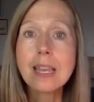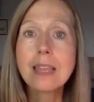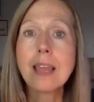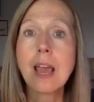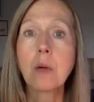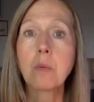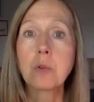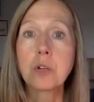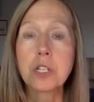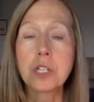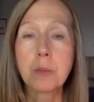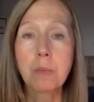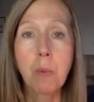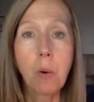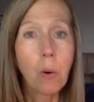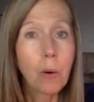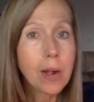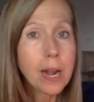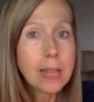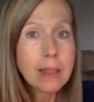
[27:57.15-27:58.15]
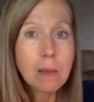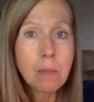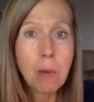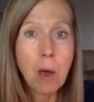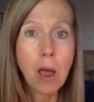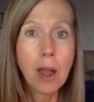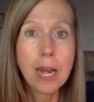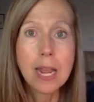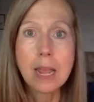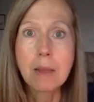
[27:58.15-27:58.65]
that we're supporting the
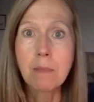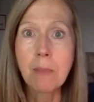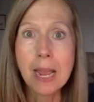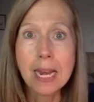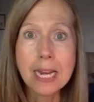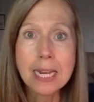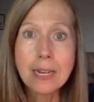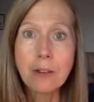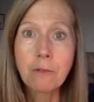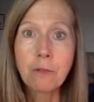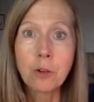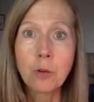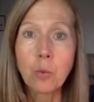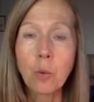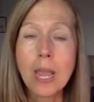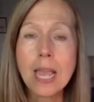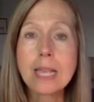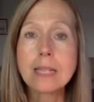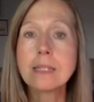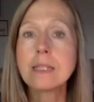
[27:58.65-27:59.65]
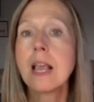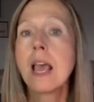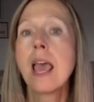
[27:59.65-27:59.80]
body in many different ways,